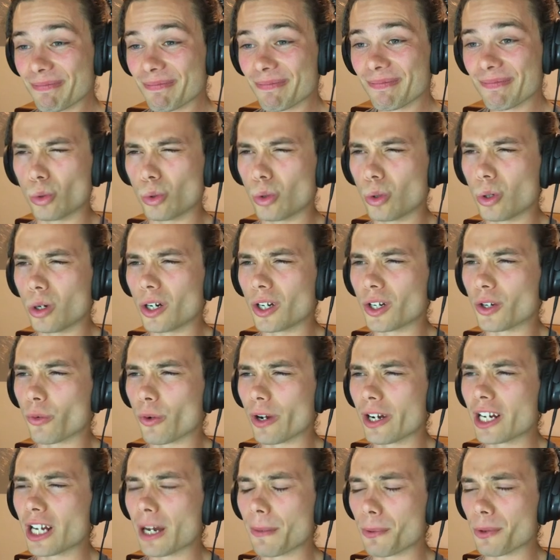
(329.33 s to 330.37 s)
Oh,
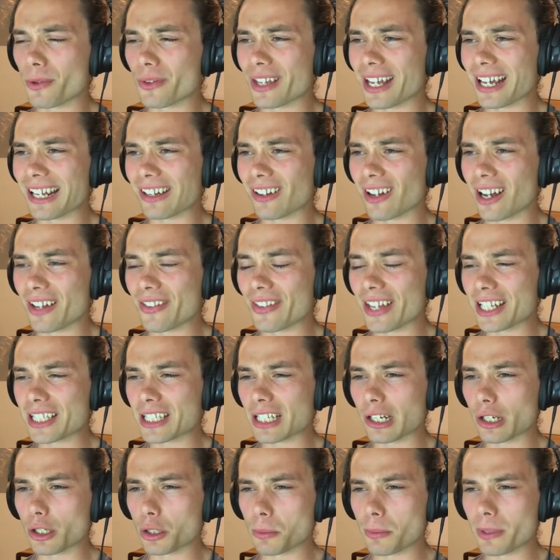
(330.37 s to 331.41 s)
green up on that line. That's
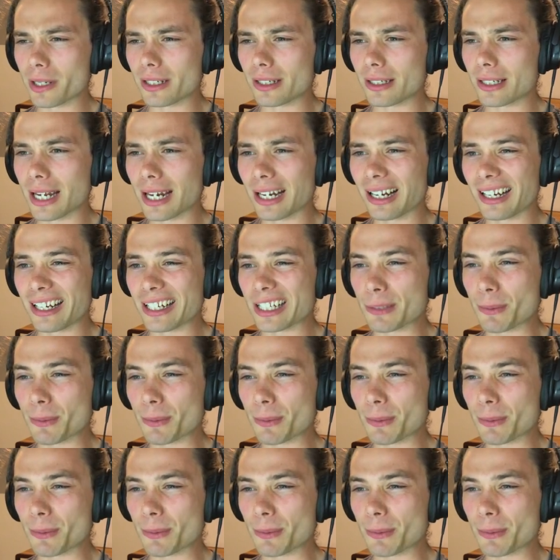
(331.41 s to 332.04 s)
a little bit deadly,